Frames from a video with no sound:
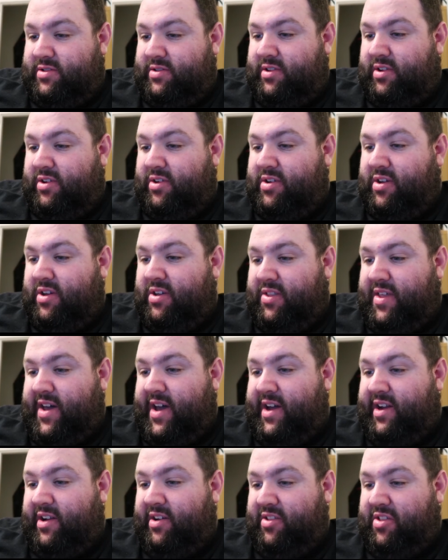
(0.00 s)
Look at
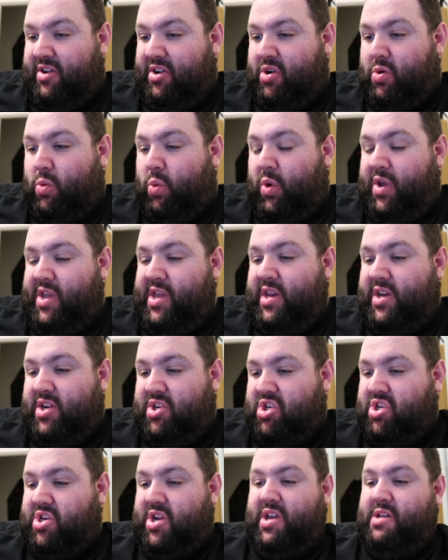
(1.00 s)
that, like the Queen of
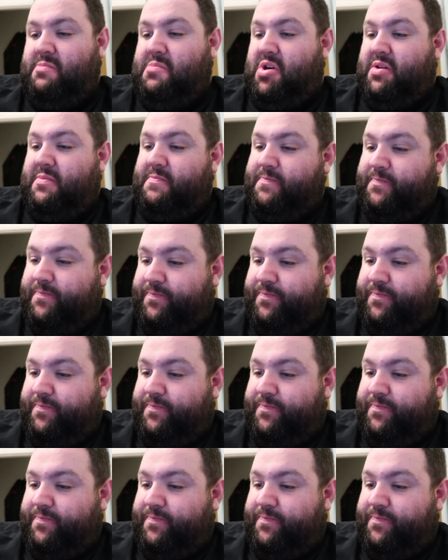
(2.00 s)
Sheba.